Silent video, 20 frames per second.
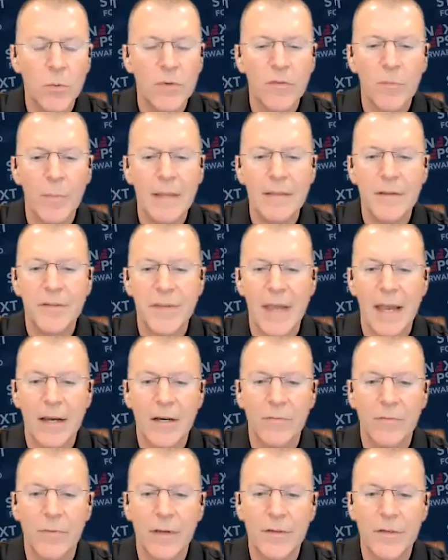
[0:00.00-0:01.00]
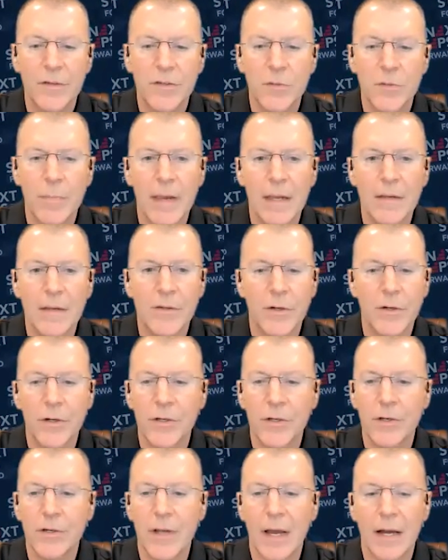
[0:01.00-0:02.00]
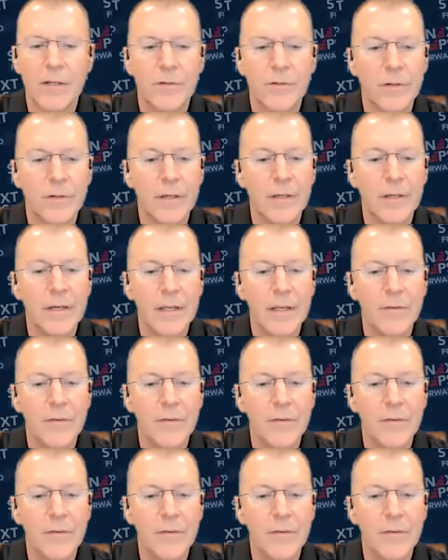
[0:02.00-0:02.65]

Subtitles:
would have made the sacrifices you made to earn your doctorate